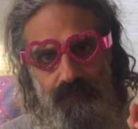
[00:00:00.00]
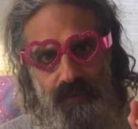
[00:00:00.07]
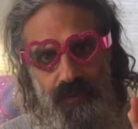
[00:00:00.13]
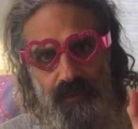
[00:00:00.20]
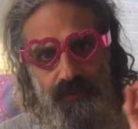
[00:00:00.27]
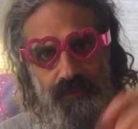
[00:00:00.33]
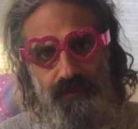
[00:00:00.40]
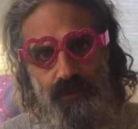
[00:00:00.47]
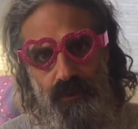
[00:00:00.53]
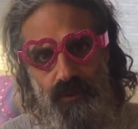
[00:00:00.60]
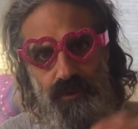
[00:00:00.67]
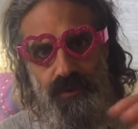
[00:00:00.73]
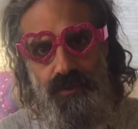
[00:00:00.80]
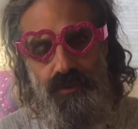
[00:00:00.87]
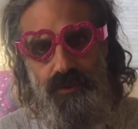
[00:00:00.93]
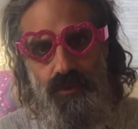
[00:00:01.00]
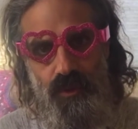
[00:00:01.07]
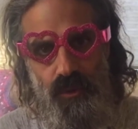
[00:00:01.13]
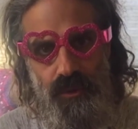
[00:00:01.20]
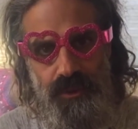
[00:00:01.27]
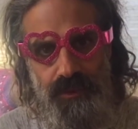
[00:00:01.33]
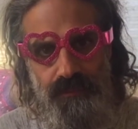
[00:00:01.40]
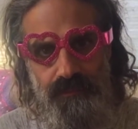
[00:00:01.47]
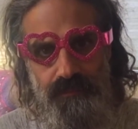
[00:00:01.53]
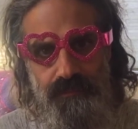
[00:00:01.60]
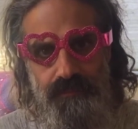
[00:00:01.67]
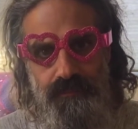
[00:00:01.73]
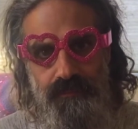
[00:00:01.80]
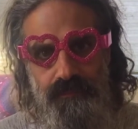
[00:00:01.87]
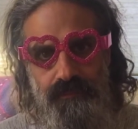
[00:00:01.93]
diffuse the story.
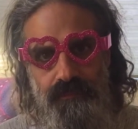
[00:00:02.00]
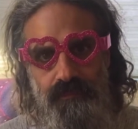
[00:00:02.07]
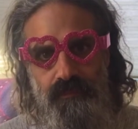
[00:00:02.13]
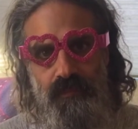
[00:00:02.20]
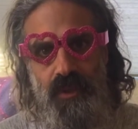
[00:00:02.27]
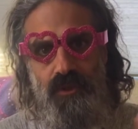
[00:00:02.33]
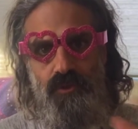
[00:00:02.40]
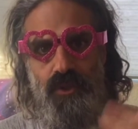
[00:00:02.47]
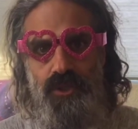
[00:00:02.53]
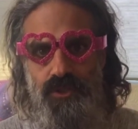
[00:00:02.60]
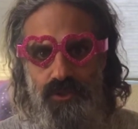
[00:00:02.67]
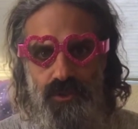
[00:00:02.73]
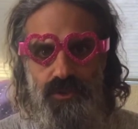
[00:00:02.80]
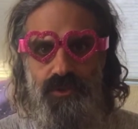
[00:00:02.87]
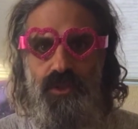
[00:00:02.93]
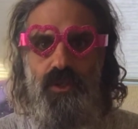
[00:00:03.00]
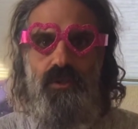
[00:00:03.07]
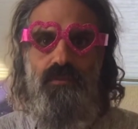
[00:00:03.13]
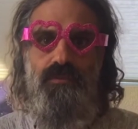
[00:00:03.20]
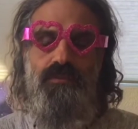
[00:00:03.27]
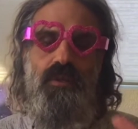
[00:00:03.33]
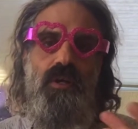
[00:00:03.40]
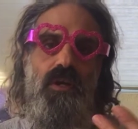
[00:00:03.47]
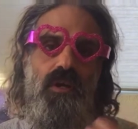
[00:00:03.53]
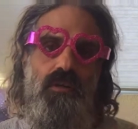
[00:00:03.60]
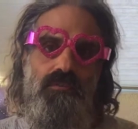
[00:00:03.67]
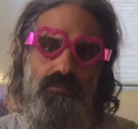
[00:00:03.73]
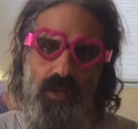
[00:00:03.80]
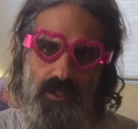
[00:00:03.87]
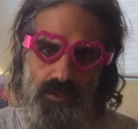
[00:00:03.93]
Trust yourself,
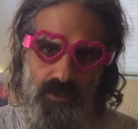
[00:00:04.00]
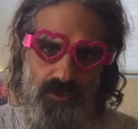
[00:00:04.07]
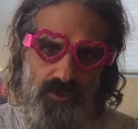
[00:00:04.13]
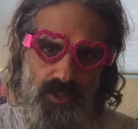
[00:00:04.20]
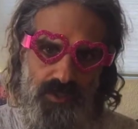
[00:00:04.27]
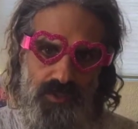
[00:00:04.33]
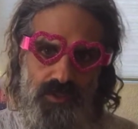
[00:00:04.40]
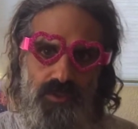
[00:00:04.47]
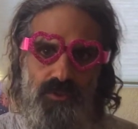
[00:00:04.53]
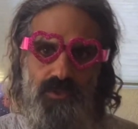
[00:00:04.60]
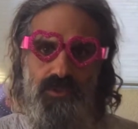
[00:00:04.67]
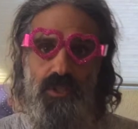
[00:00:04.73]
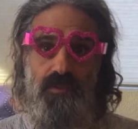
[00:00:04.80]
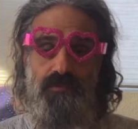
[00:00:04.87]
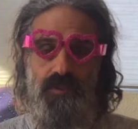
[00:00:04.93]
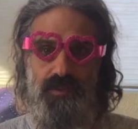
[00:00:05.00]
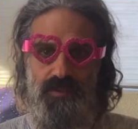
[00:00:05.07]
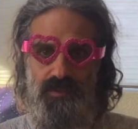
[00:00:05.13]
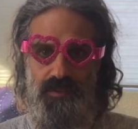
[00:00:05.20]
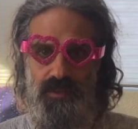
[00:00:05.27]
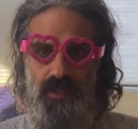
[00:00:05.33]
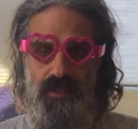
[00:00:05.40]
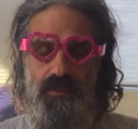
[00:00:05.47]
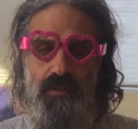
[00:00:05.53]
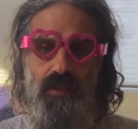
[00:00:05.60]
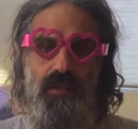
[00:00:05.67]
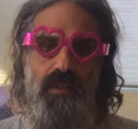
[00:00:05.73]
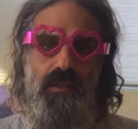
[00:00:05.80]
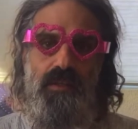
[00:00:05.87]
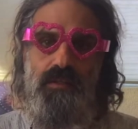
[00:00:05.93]
find the trust in yourself, understand
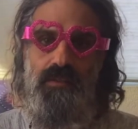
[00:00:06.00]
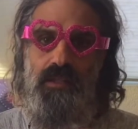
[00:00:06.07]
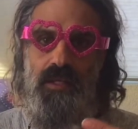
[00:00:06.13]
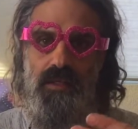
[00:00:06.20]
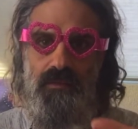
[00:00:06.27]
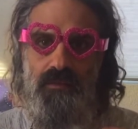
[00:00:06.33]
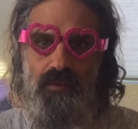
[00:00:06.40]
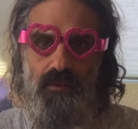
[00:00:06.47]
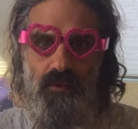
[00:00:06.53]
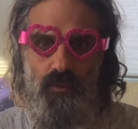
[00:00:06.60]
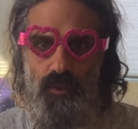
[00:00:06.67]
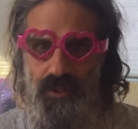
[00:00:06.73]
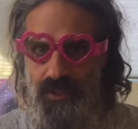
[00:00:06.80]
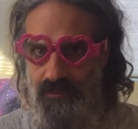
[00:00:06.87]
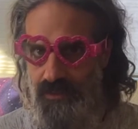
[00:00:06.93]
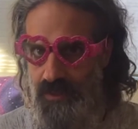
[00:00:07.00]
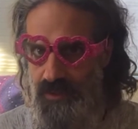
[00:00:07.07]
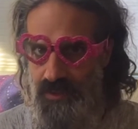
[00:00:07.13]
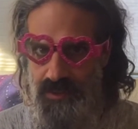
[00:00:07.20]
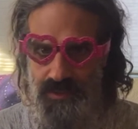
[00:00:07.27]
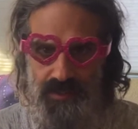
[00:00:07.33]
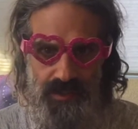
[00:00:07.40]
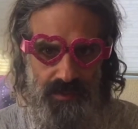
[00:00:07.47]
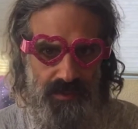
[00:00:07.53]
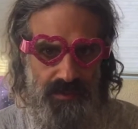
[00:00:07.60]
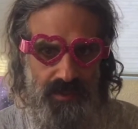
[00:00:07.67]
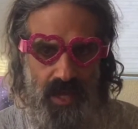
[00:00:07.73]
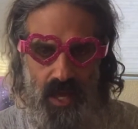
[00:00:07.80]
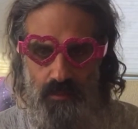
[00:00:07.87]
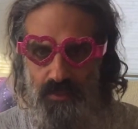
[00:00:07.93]
that whatever it is that is
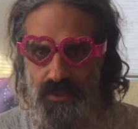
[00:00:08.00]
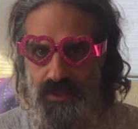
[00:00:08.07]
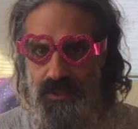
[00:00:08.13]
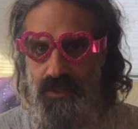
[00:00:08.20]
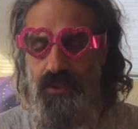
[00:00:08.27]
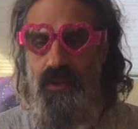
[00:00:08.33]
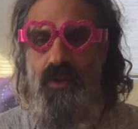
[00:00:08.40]
happening